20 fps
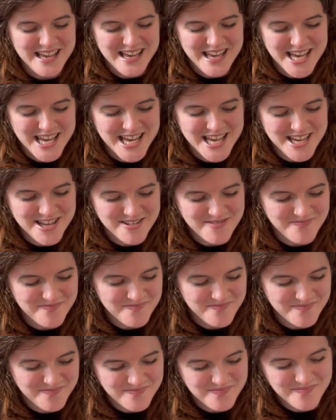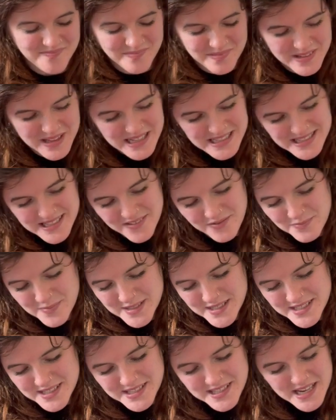Lots of
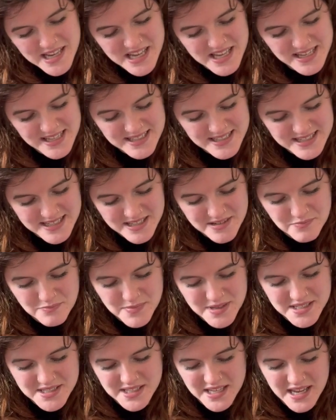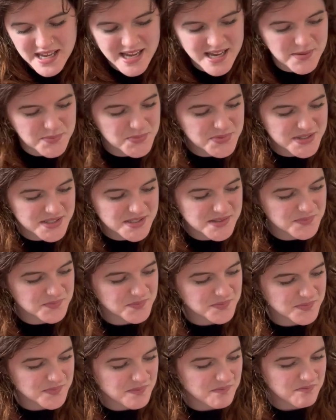mistakes and mishaps
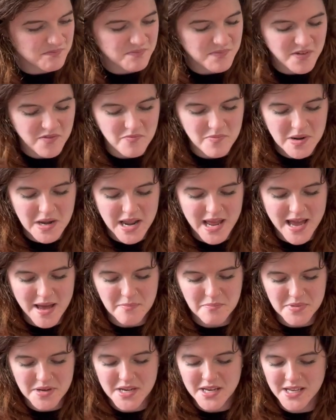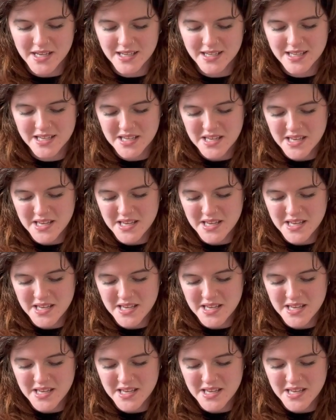have been happening,